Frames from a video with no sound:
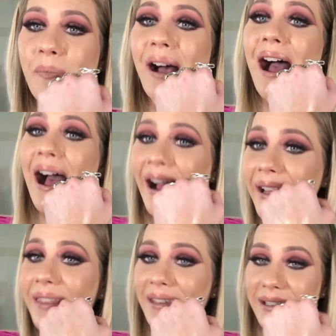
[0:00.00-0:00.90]
but I
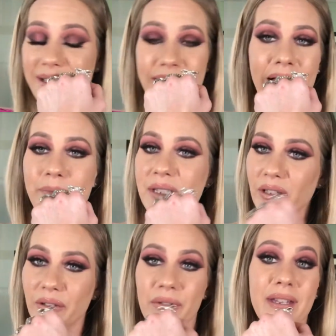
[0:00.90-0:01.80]
think it's
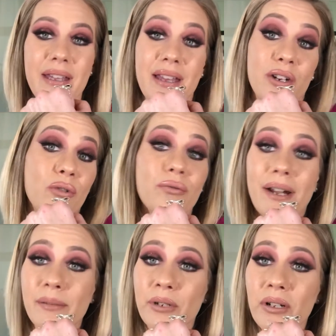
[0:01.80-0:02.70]
absolutely
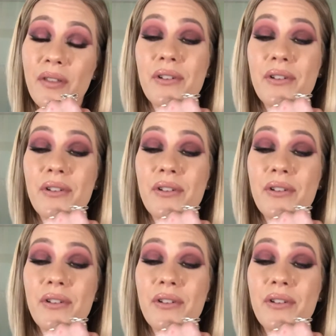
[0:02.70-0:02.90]
incredible.